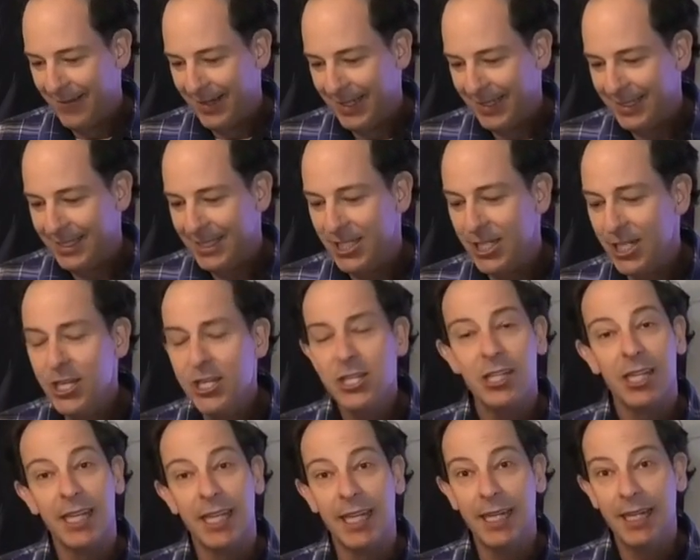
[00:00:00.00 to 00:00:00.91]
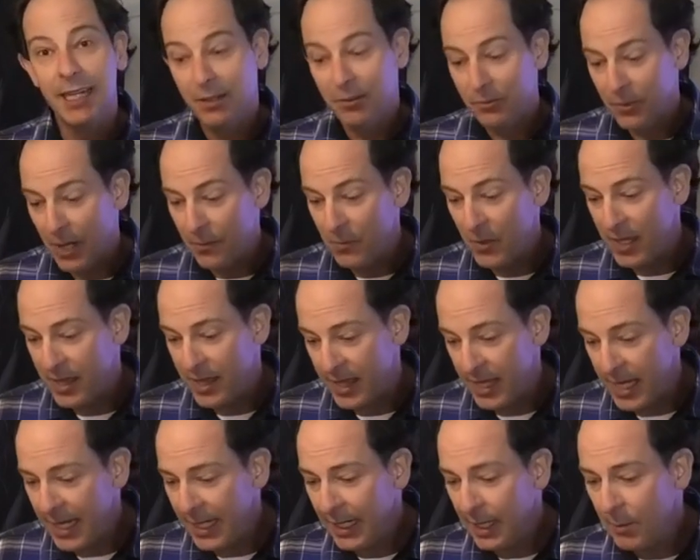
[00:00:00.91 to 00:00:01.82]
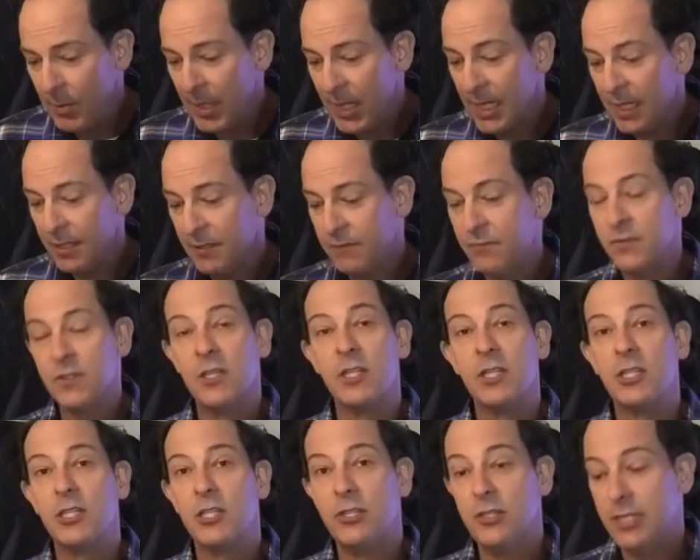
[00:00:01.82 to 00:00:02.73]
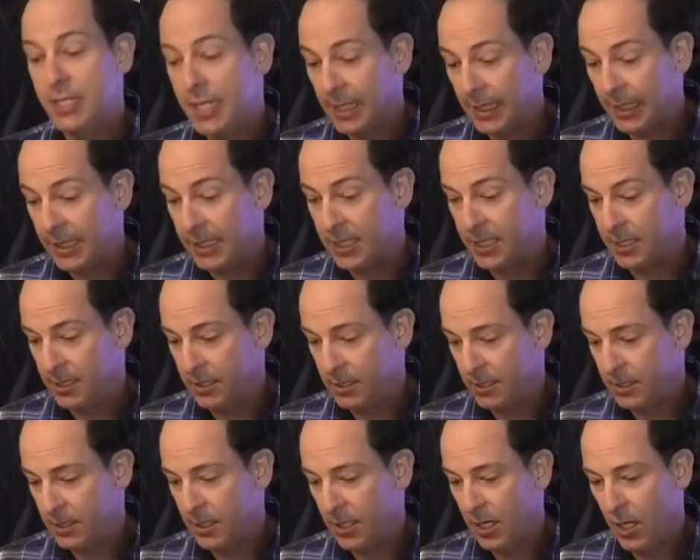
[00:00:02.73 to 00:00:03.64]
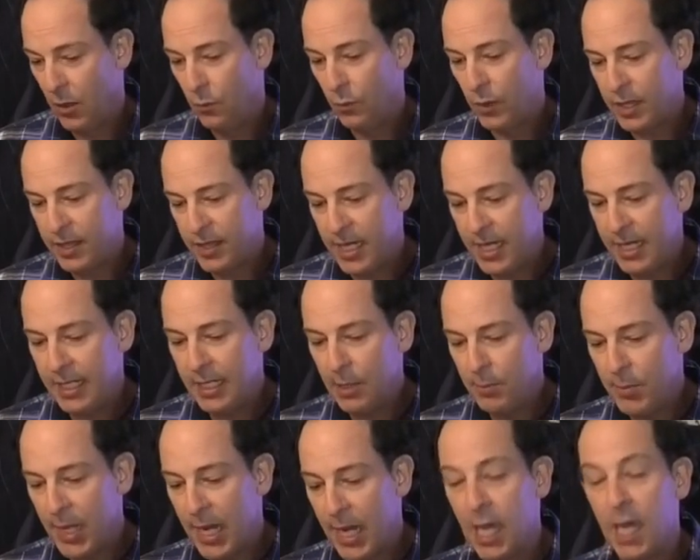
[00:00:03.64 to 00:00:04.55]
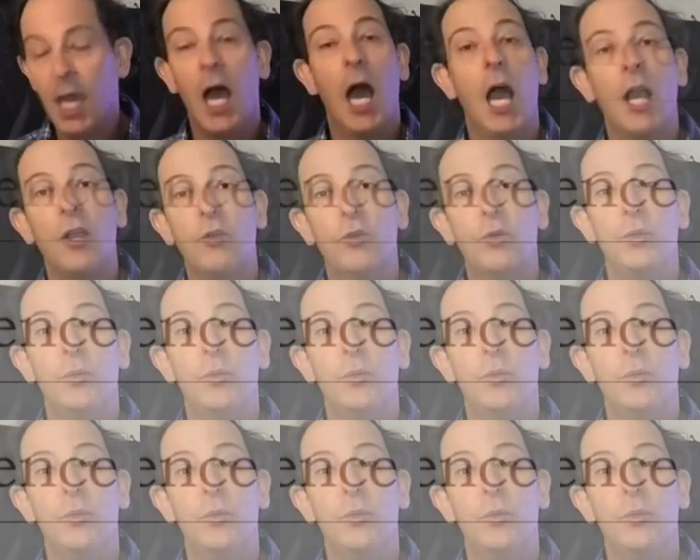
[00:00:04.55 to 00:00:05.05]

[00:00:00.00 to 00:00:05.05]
Usually, when we think about the virtue diligence, we think about a good